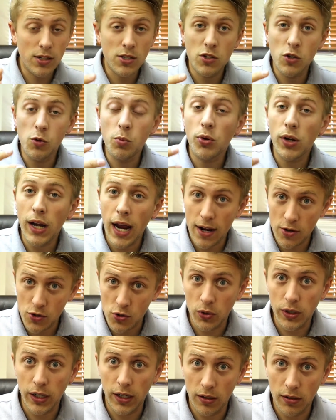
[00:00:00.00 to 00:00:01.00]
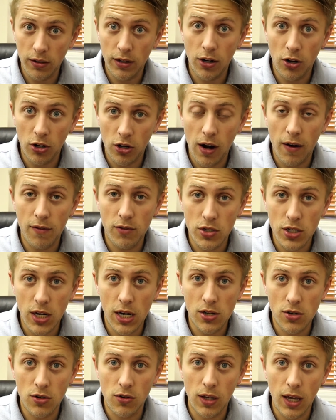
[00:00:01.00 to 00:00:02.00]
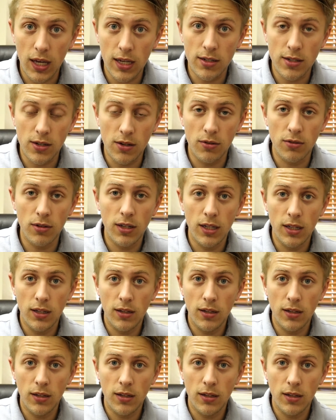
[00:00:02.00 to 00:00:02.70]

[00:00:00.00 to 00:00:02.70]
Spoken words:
supernatural here in our conversation, okay? So